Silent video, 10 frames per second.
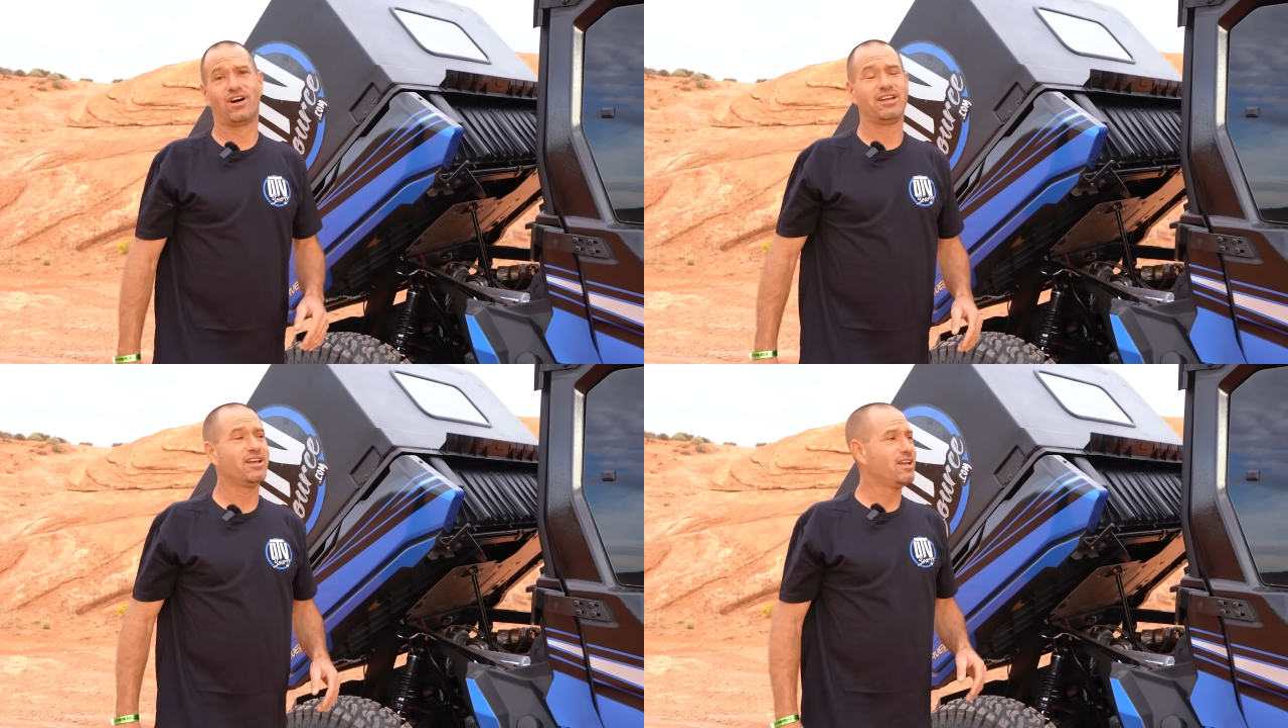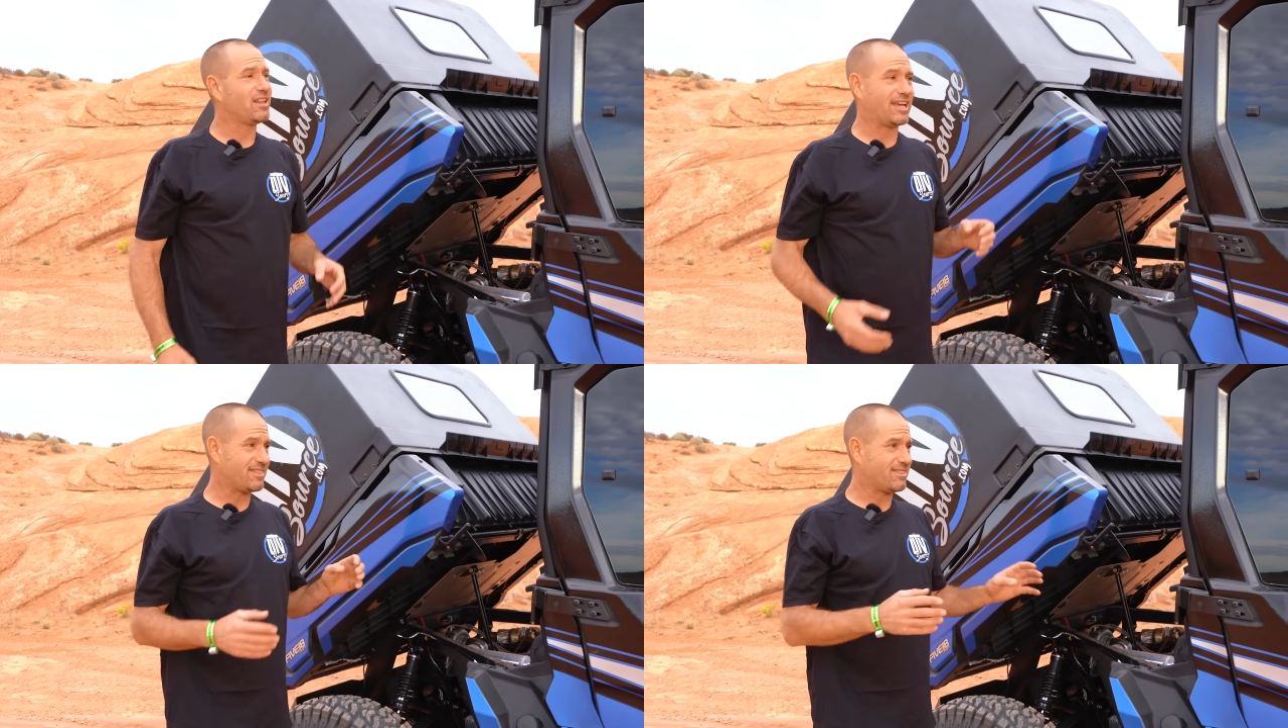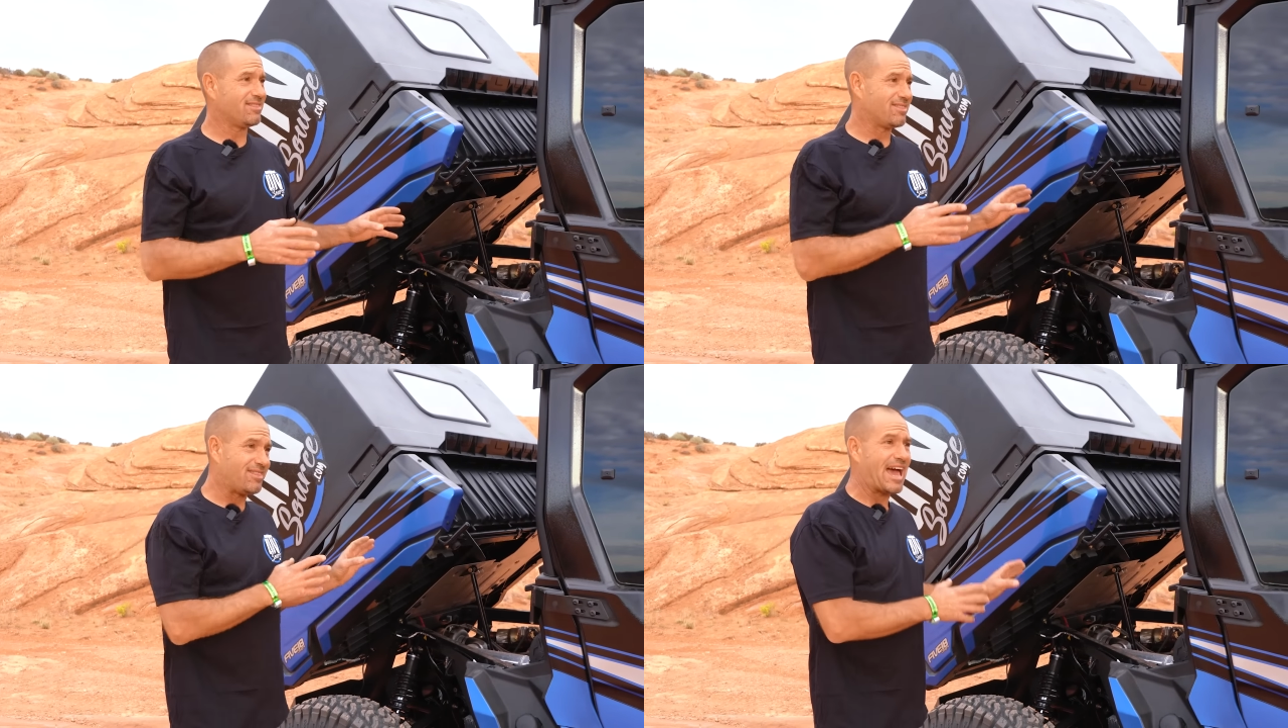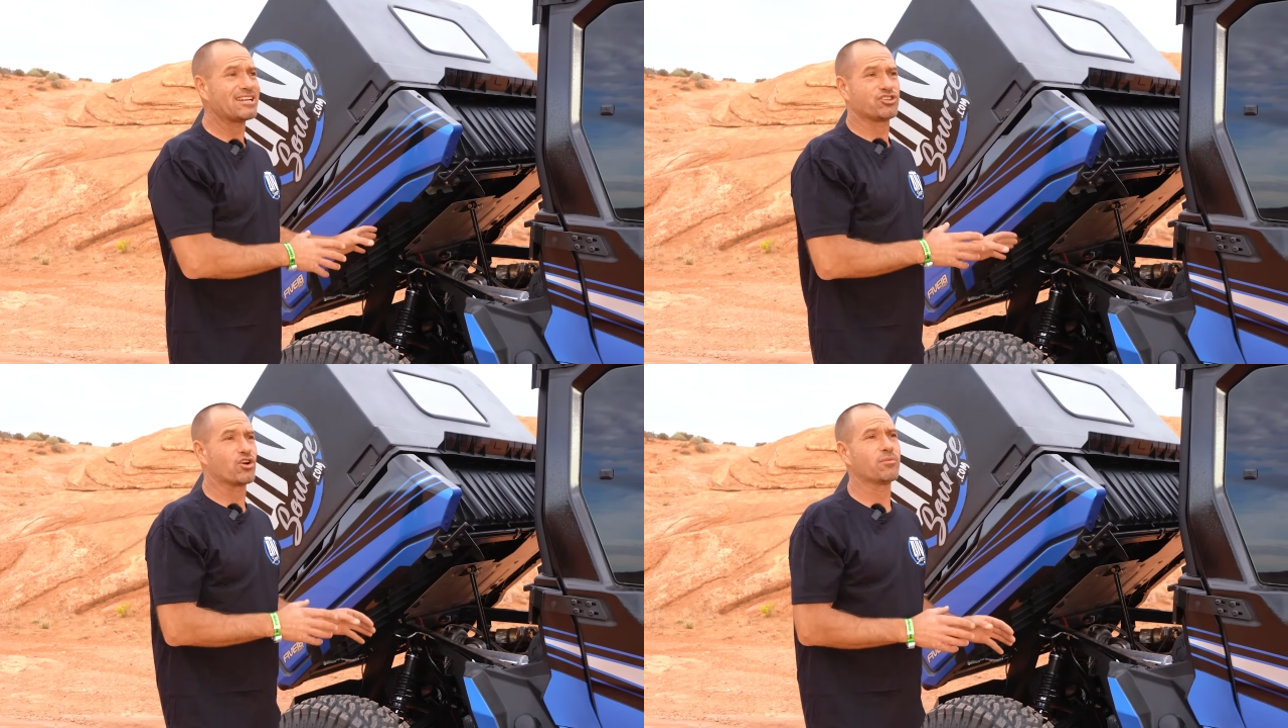fun. Like,
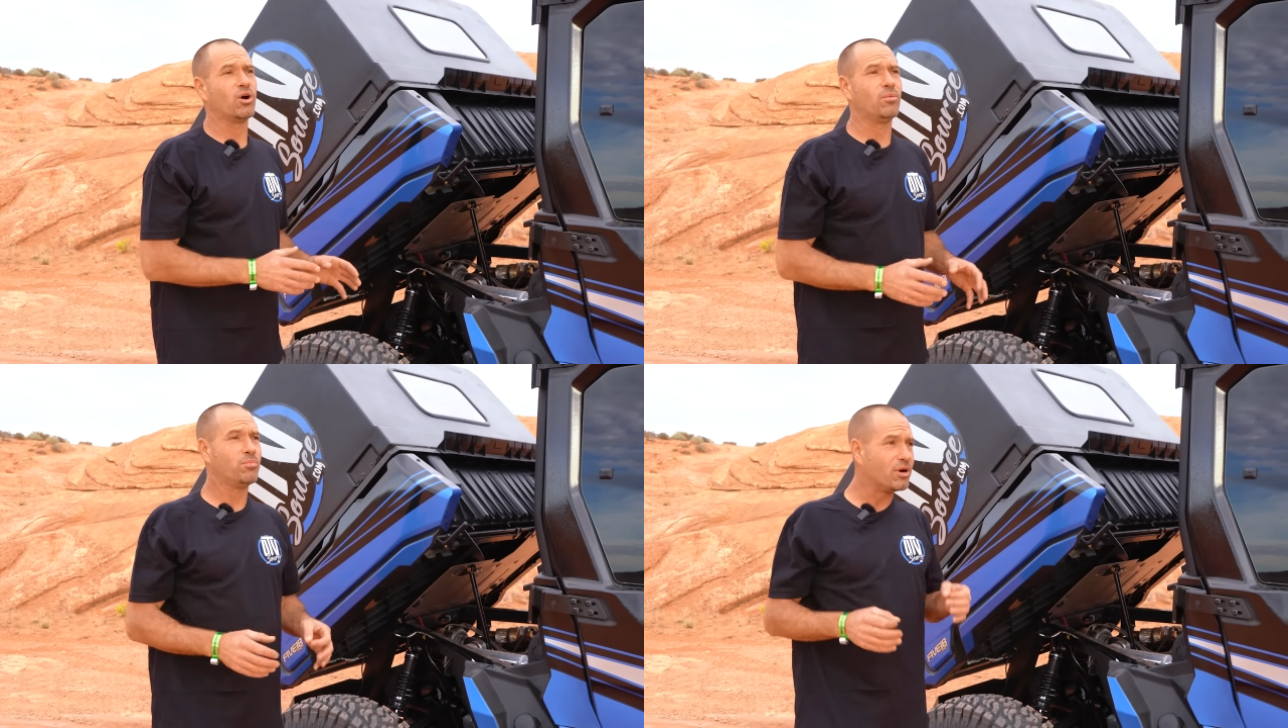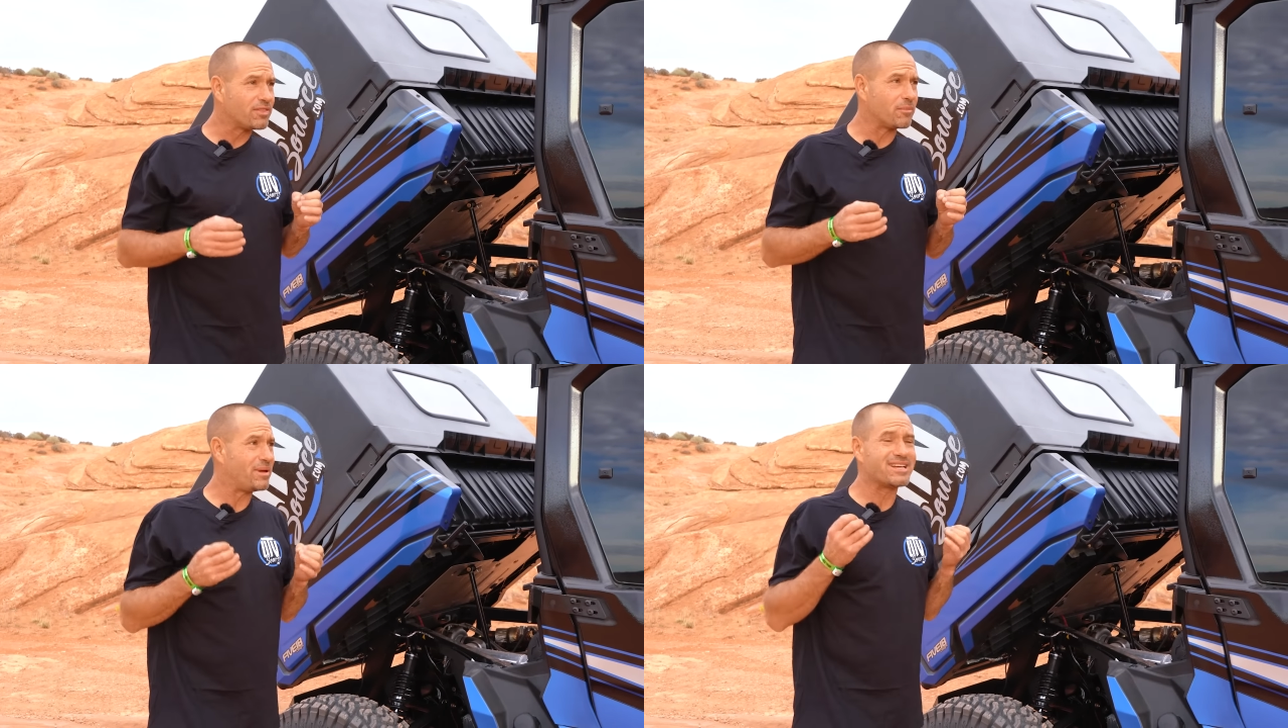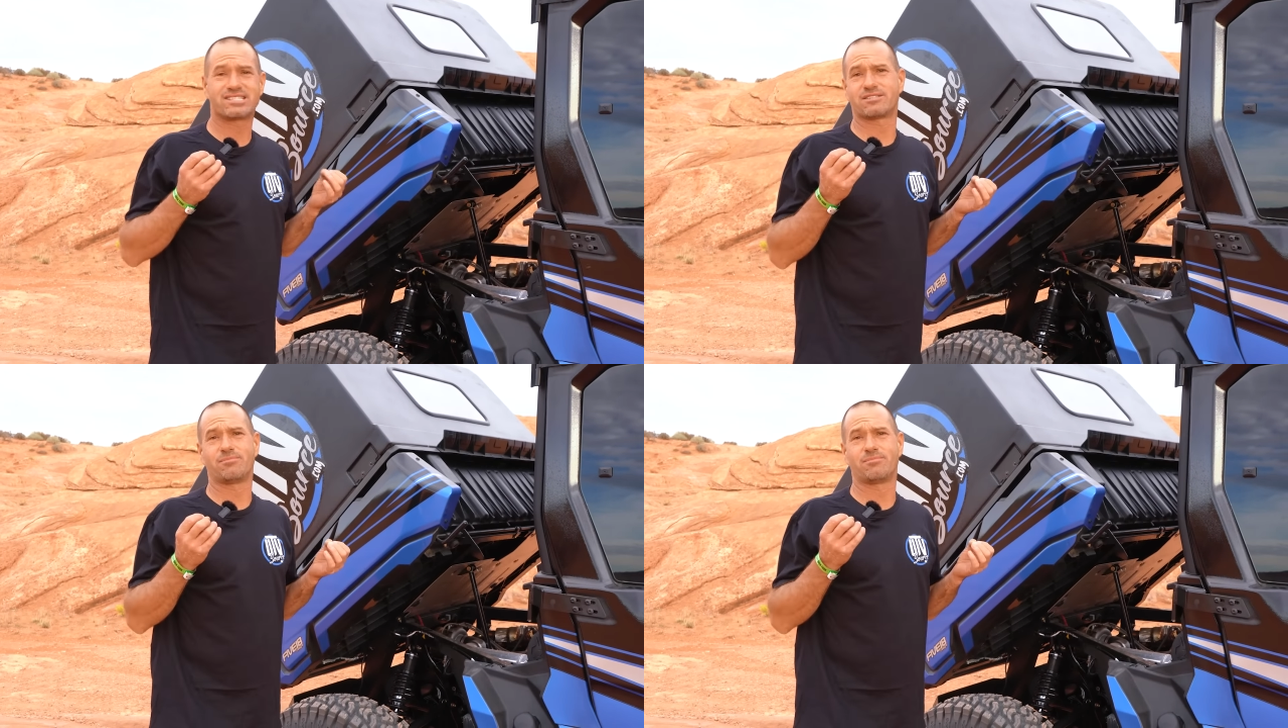that turbo put the biggest